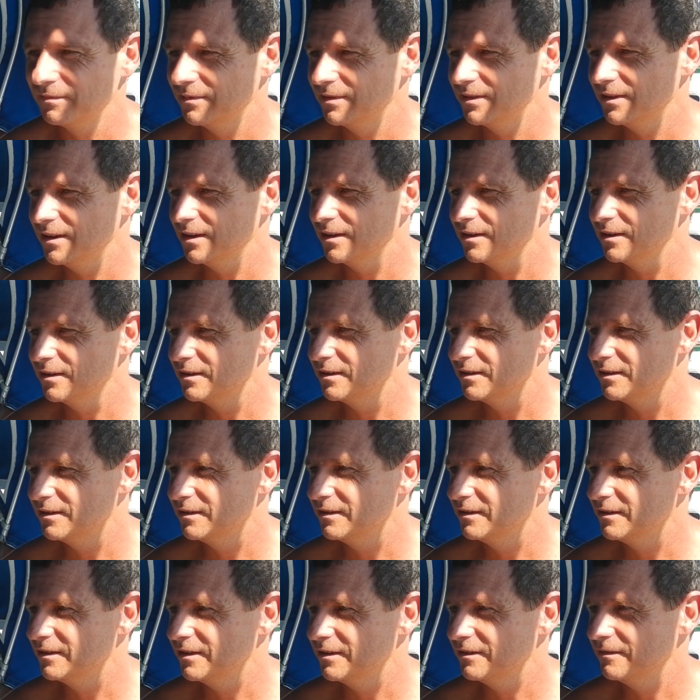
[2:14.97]
that
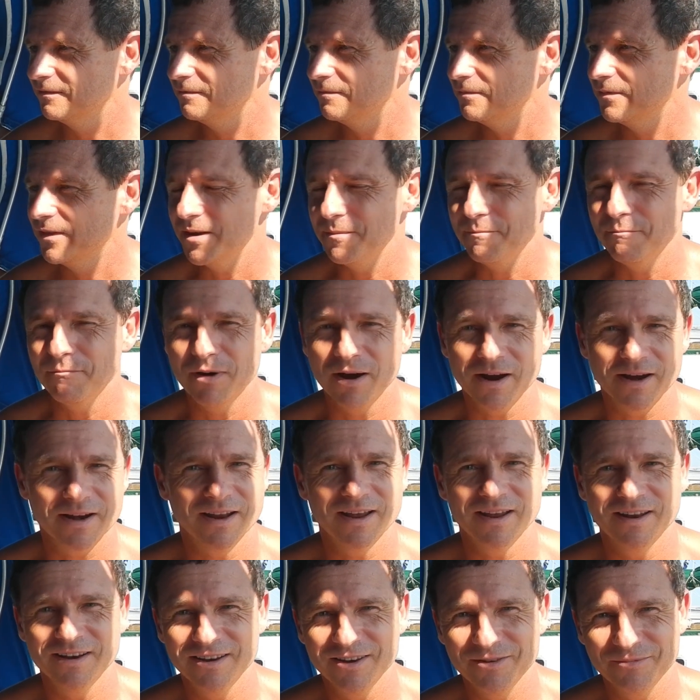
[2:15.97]
they might
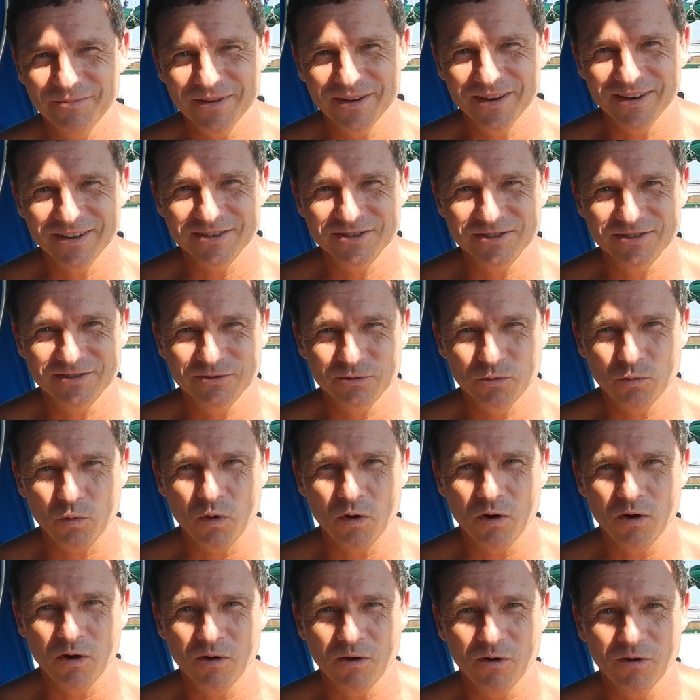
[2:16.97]
end up in a
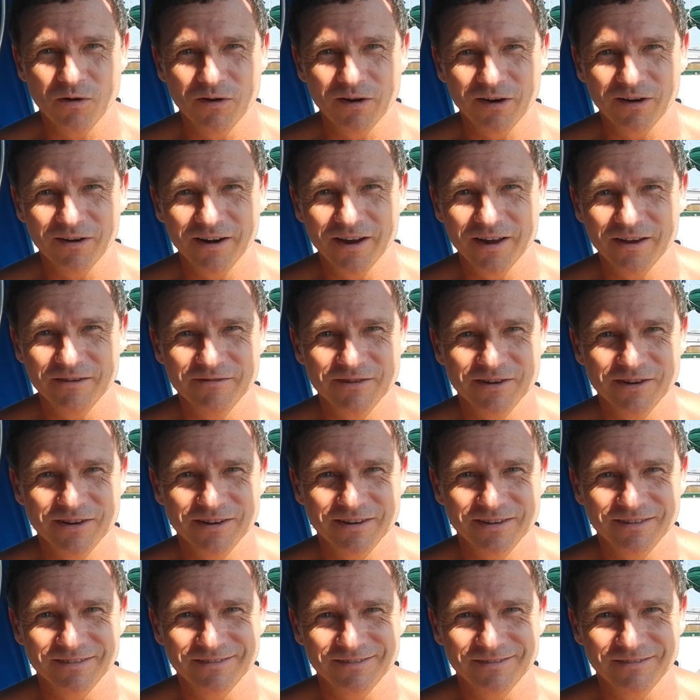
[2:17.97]
squall or heavy
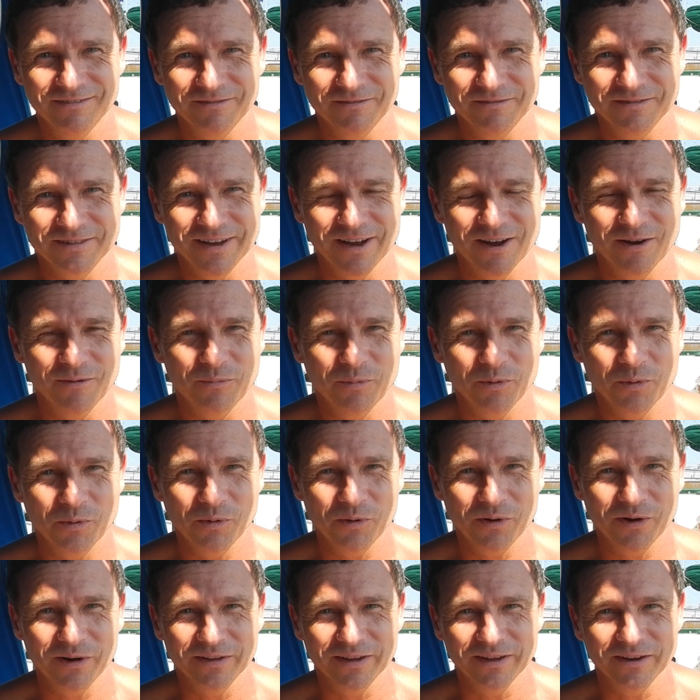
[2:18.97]

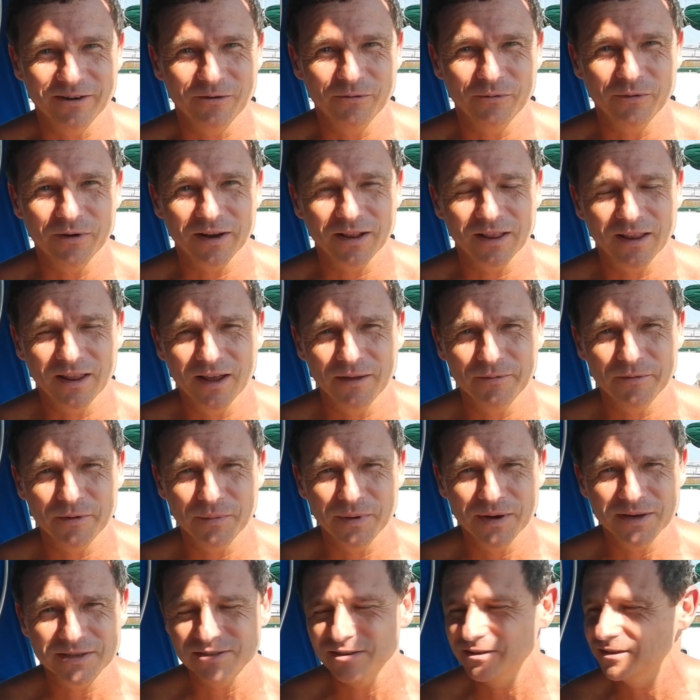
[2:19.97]
downpour and they don't want to climb their
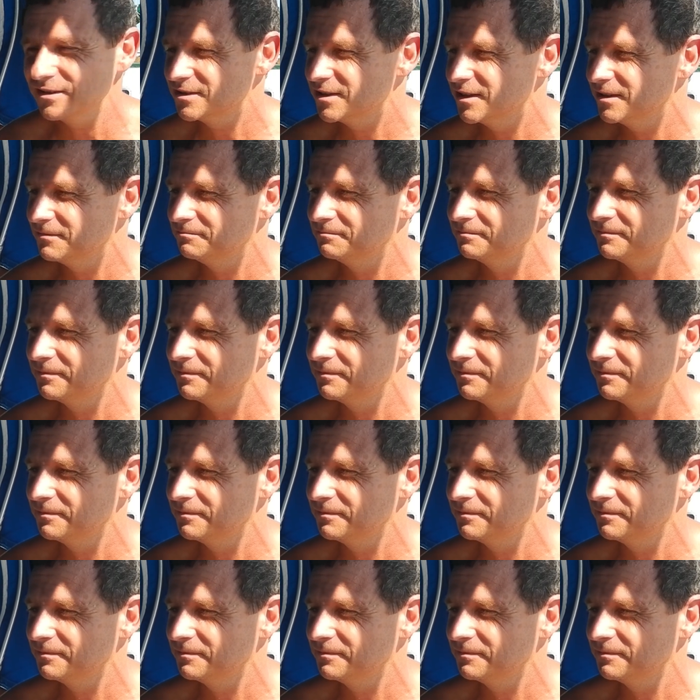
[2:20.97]
mast all the time.